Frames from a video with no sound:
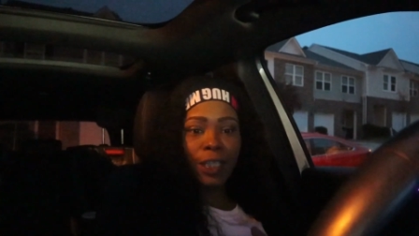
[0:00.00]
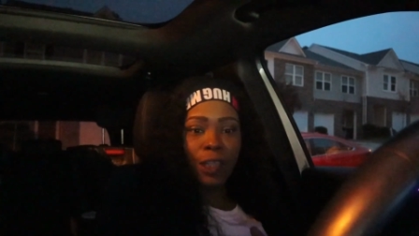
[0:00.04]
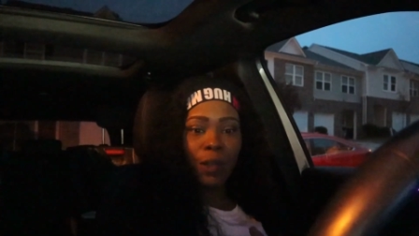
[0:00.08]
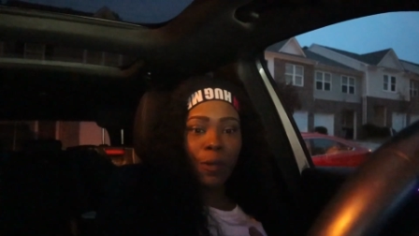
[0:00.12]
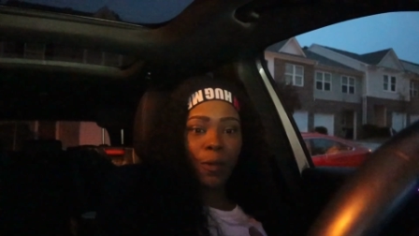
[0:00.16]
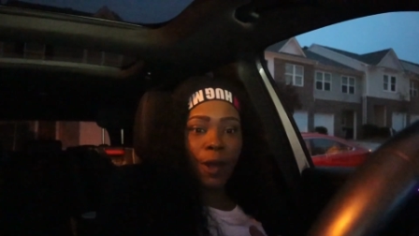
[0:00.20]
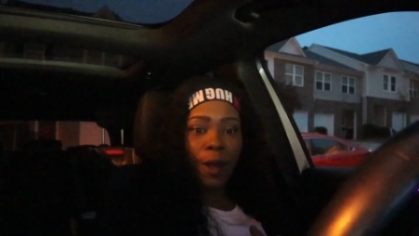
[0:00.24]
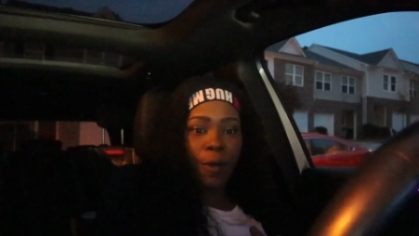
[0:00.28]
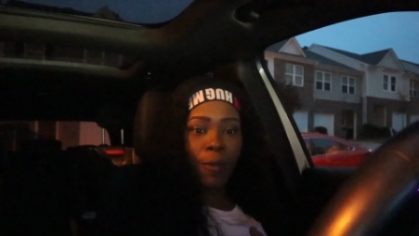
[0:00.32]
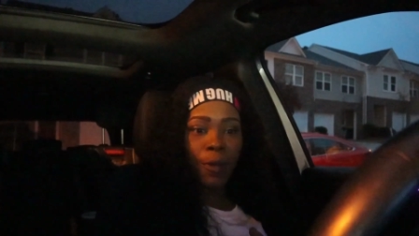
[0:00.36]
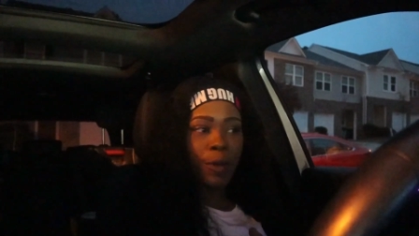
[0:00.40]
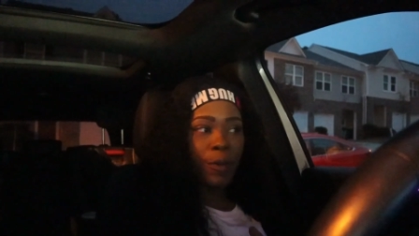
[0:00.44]
to
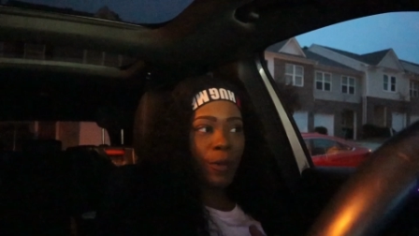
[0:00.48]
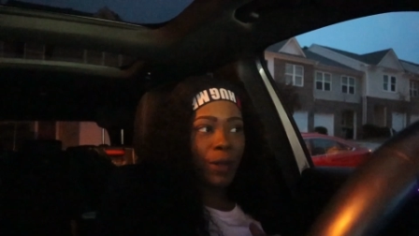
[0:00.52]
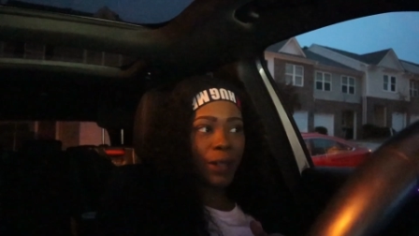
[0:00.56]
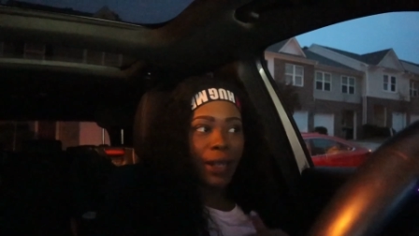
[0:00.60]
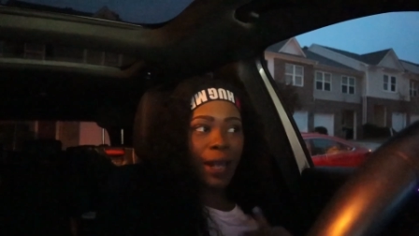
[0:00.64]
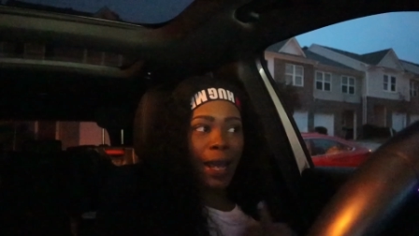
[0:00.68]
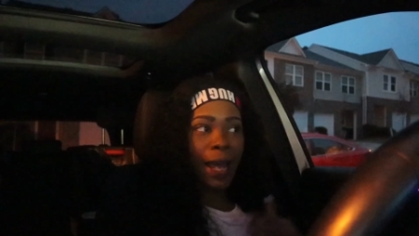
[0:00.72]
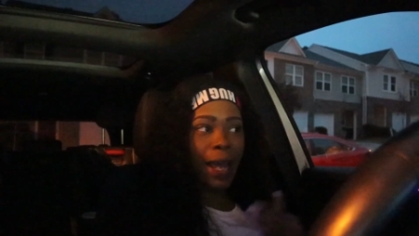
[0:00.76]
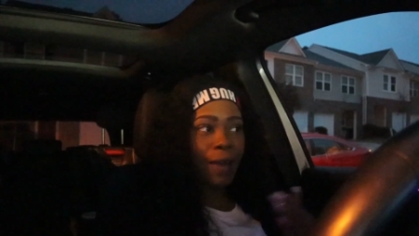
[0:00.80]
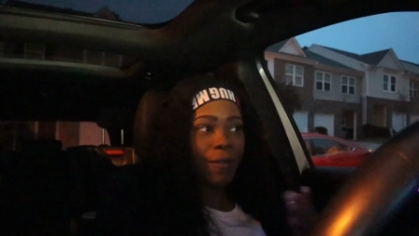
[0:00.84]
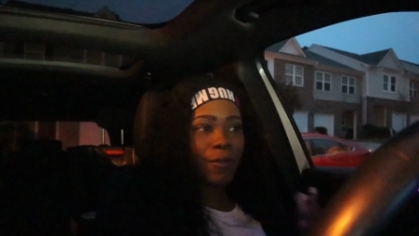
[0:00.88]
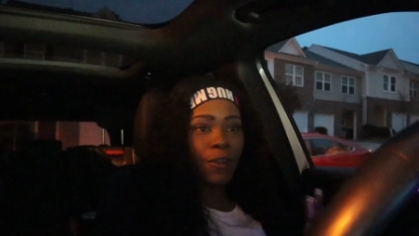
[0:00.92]
where we
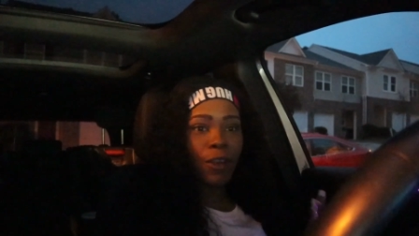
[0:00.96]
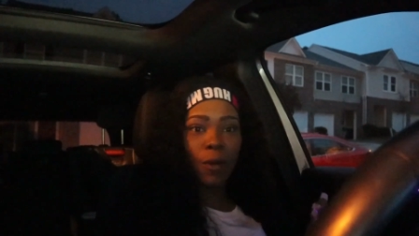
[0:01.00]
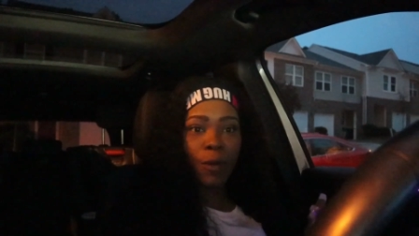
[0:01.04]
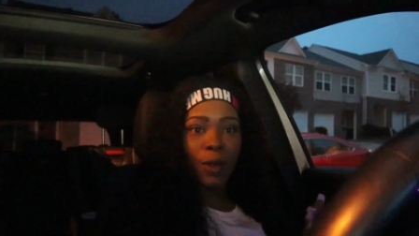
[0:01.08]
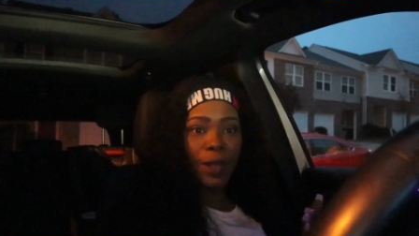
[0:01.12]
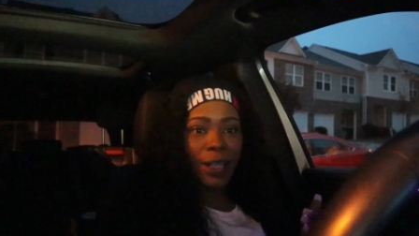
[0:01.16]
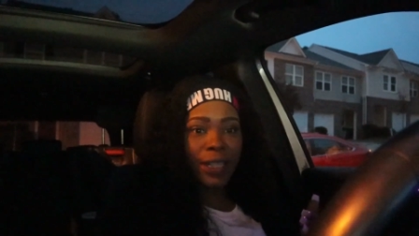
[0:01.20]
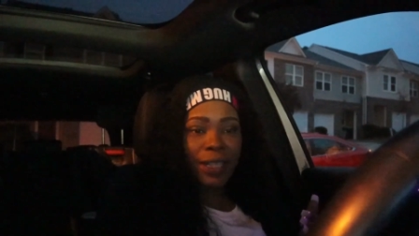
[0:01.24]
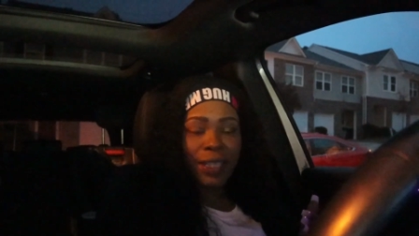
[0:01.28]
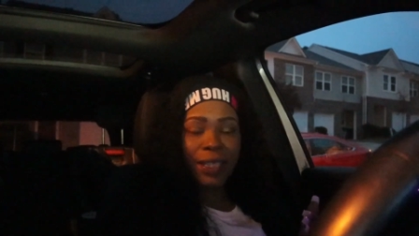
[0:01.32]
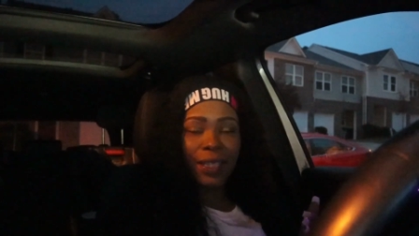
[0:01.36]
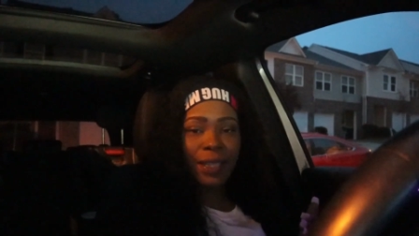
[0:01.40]
wouldn't have
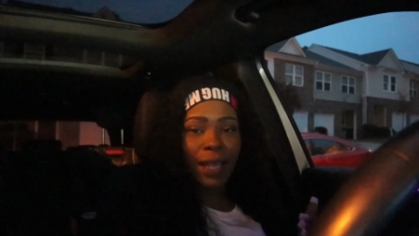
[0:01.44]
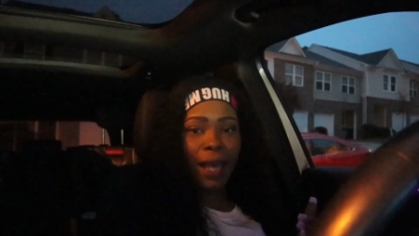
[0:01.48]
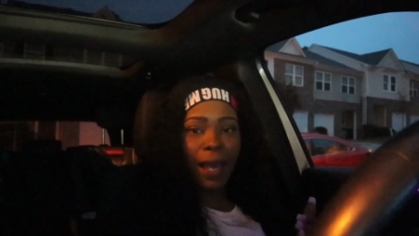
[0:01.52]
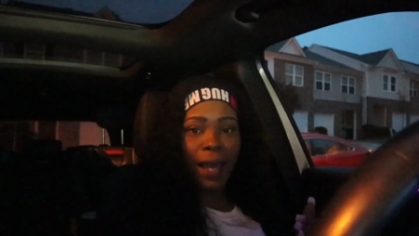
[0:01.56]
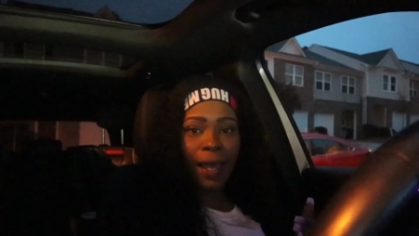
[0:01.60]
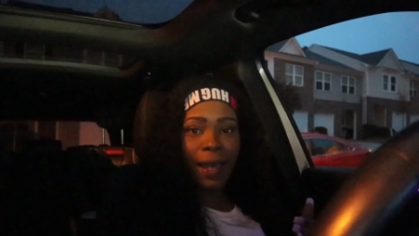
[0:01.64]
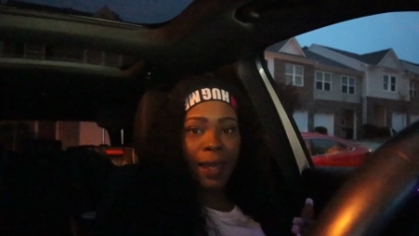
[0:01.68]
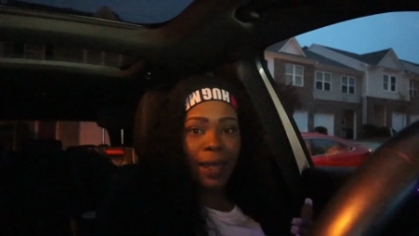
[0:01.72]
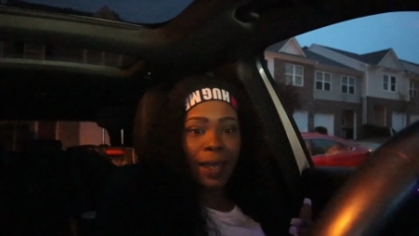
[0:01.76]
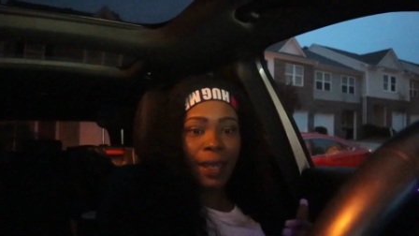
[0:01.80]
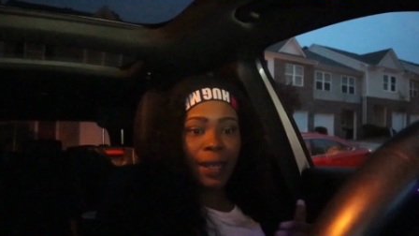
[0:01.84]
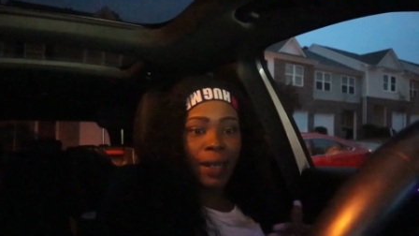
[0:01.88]
nowhere to
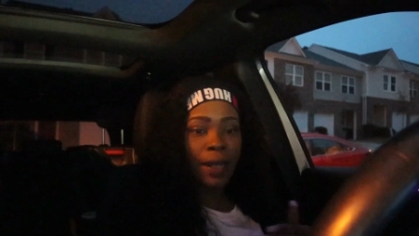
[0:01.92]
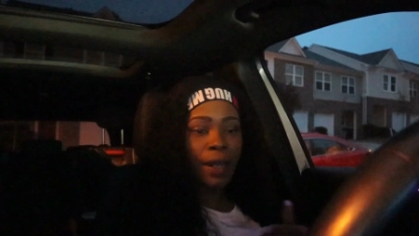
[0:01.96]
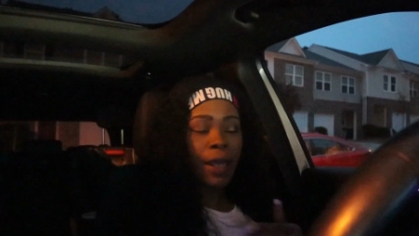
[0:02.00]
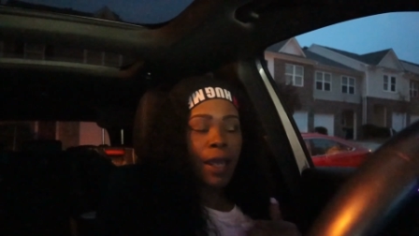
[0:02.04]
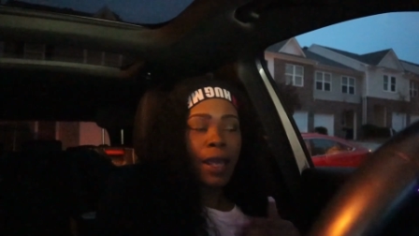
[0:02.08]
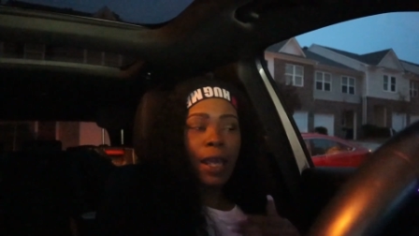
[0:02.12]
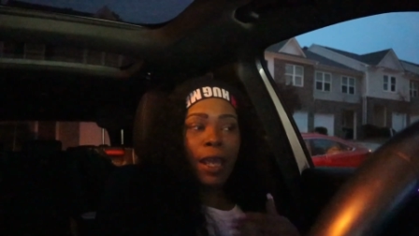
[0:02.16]
stay, and